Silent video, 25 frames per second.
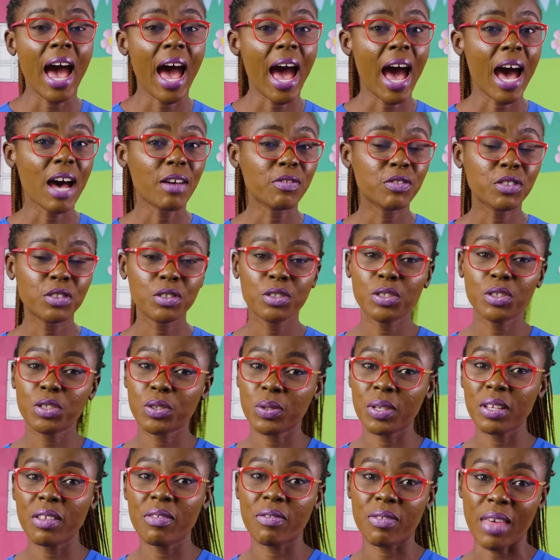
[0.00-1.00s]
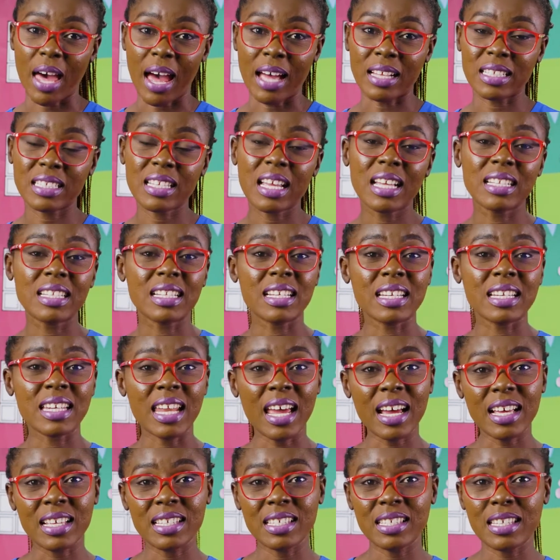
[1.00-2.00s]
After doing that, the
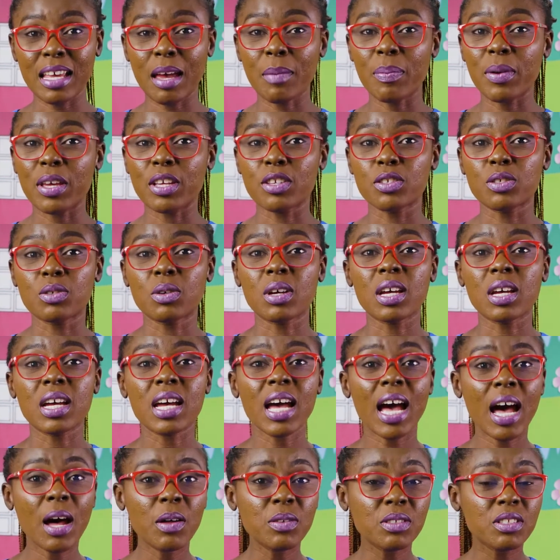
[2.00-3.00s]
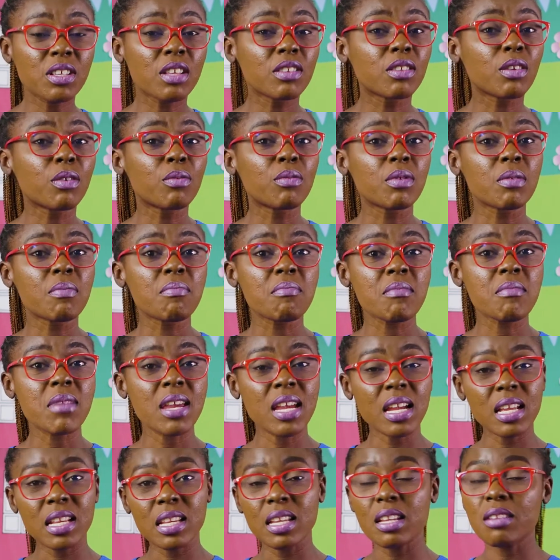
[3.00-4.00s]
next step is to count the
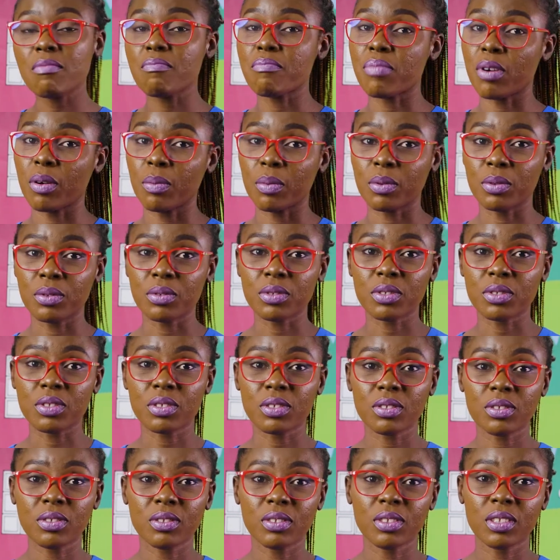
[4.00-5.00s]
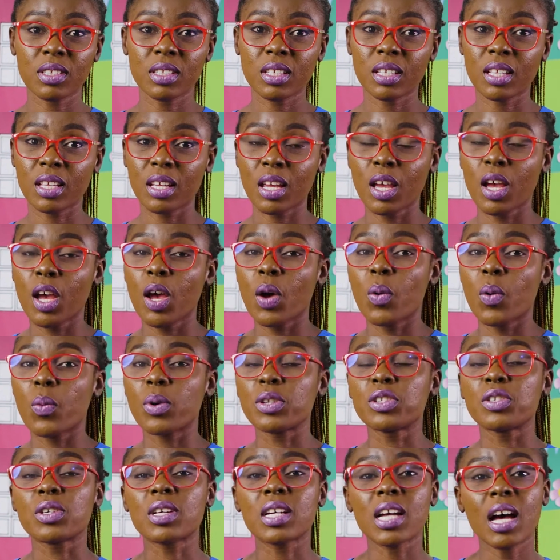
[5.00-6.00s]
remaining bubbles.
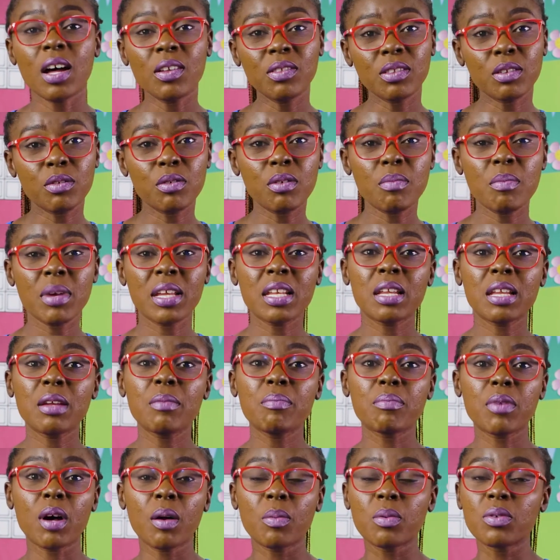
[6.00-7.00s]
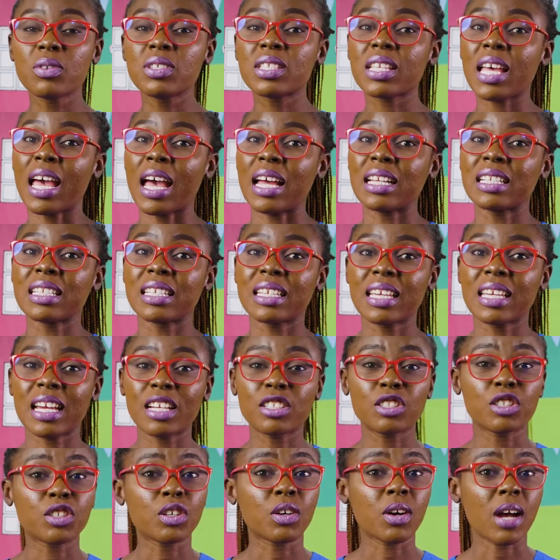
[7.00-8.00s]
When you count the remaining bubbles and
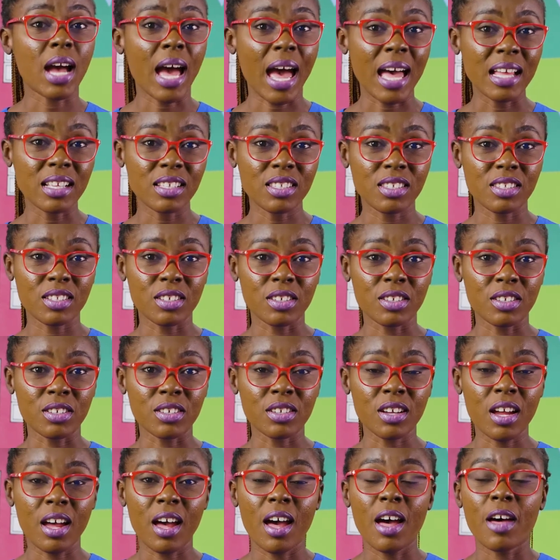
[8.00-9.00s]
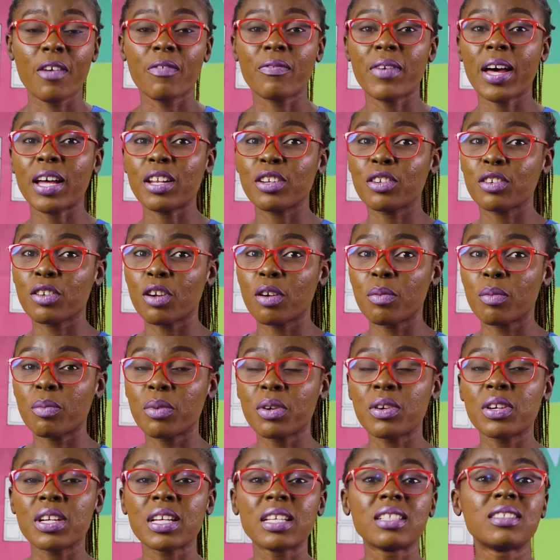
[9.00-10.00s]
get your answer, that number
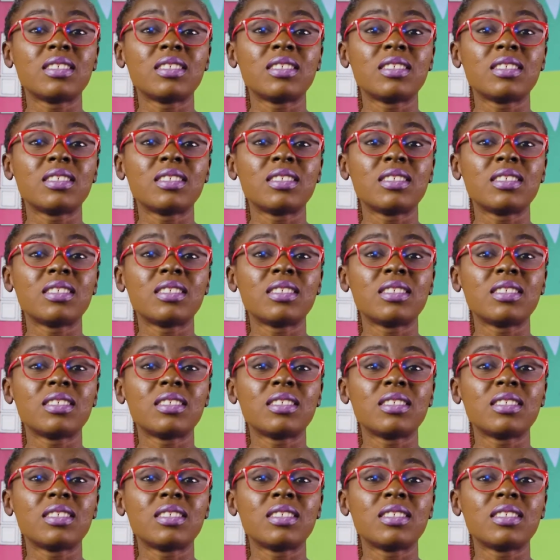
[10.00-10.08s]
is